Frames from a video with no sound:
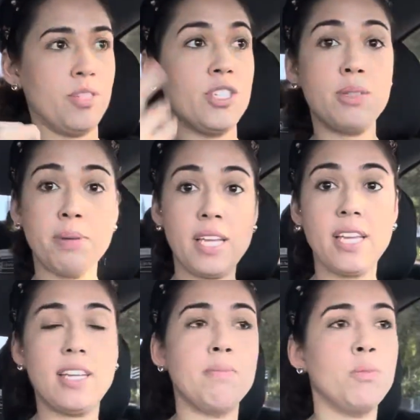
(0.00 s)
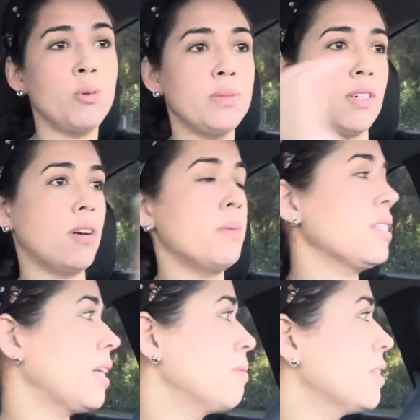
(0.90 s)
She's peed and pooped a couple
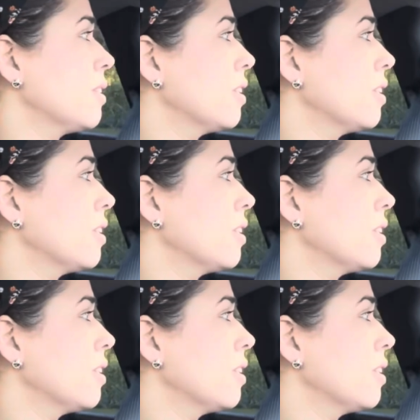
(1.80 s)
times in